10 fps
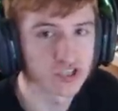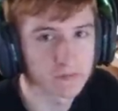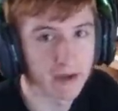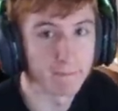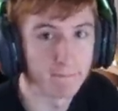to
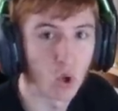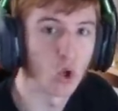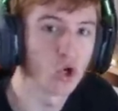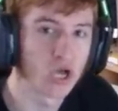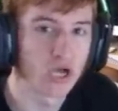buy more
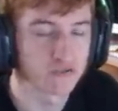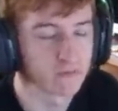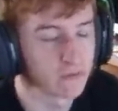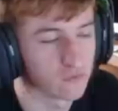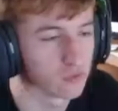cars from
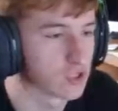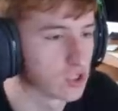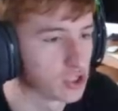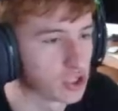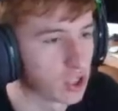the Forza
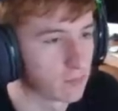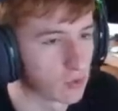Forzathon shop